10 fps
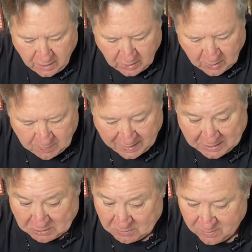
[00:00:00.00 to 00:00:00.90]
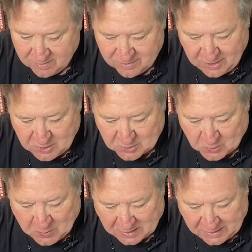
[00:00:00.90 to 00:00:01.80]
I'm going to say this
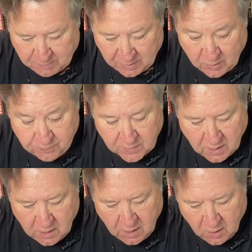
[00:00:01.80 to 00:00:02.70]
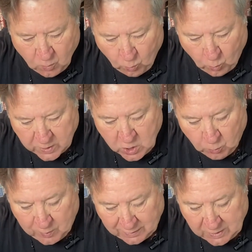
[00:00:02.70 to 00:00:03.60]
quickly, but what you
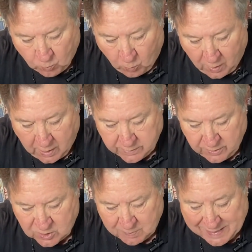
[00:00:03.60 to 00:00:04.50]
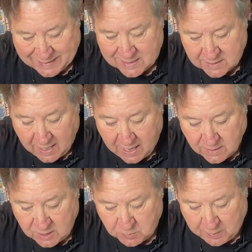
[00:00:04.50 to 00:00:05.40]
really want is to be inside
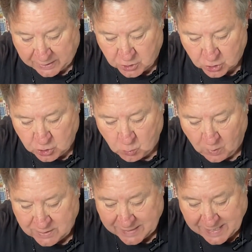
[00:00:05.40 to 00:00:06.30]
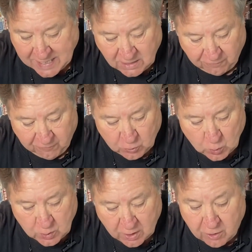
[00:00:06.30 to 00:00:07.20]
these pictures. You want to eat the
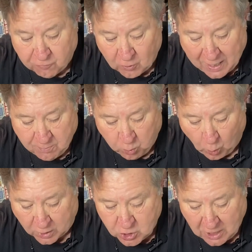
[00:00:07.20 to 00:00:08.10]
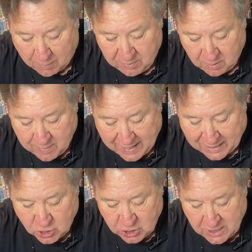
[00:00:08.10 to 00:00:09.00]
food, the fried pork chop and the mac
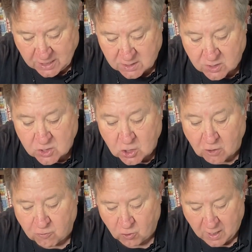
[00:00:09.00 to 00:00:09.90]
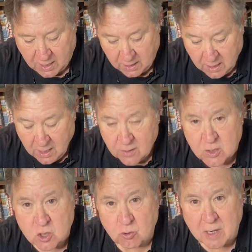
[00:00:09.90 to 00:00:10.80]
and cheese, the stir fry,
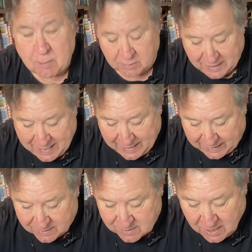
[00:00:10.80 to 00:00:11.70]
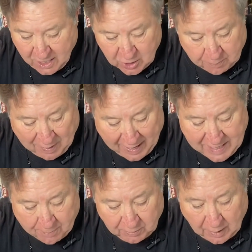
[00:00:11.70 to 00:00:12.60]
the scrambled eggs, the pineapple